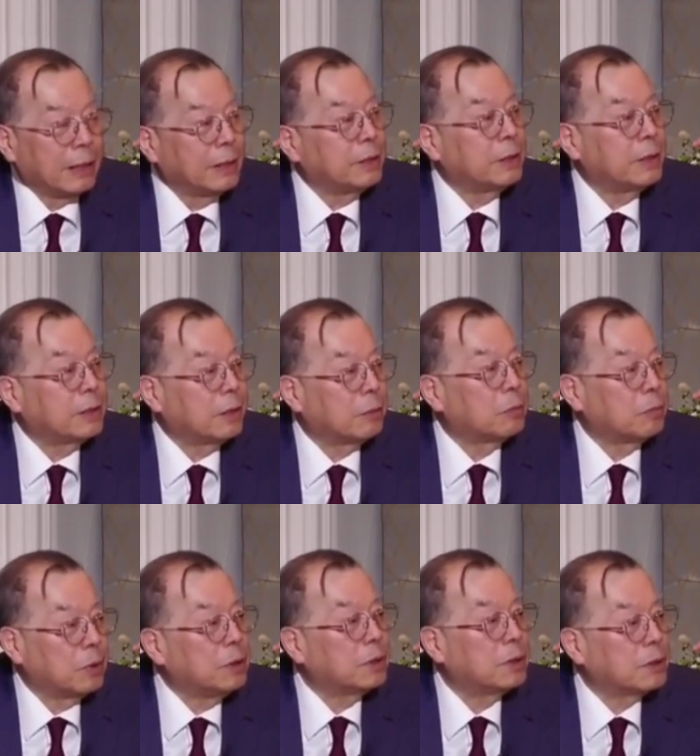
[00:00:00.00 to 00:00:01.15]
This is a
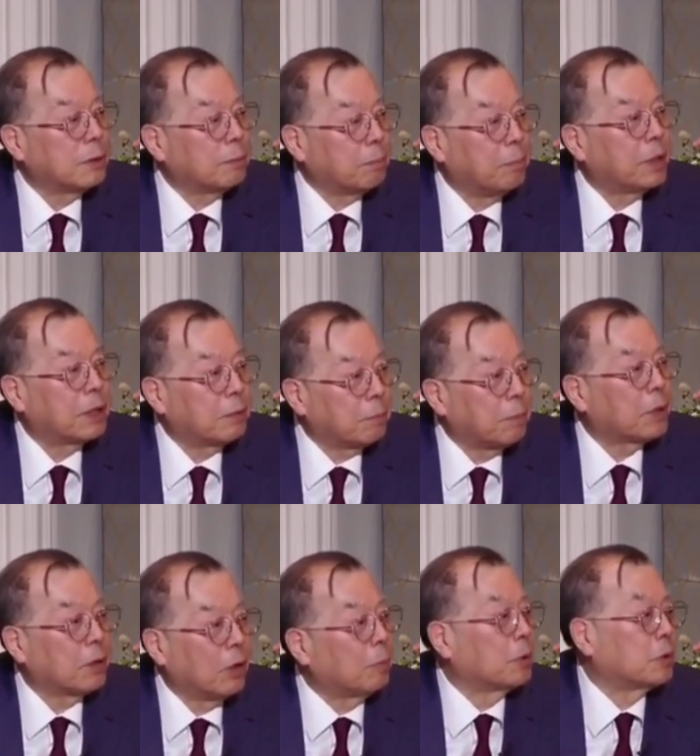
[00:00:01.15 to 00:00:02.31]

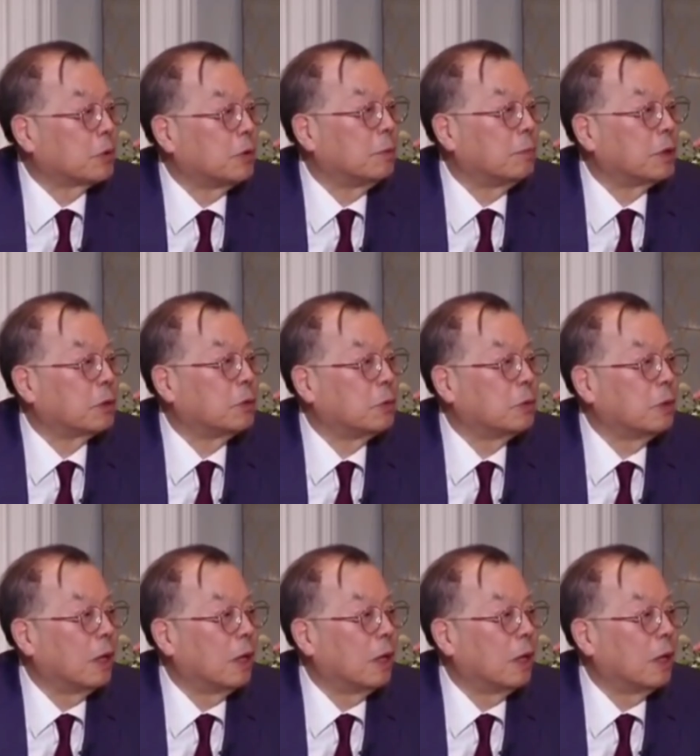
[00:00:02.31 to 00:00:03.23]
big opportunity between